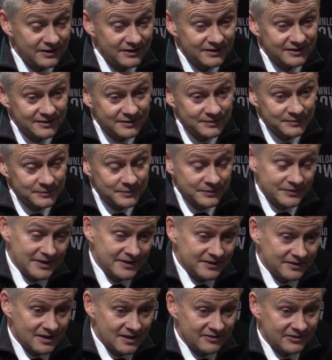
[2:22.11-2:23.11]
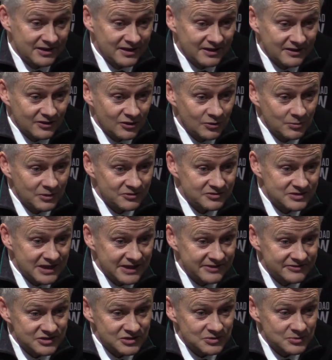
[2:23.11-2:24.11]
But then David had a couple of
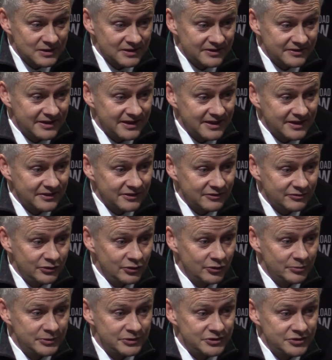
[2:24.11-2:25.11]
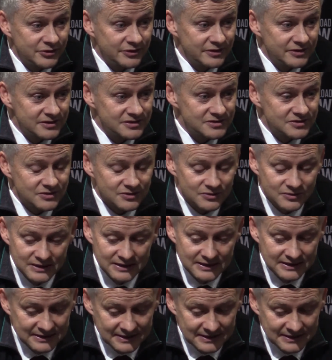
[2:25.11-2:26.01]
saves as well, and they had a few opportunities. So,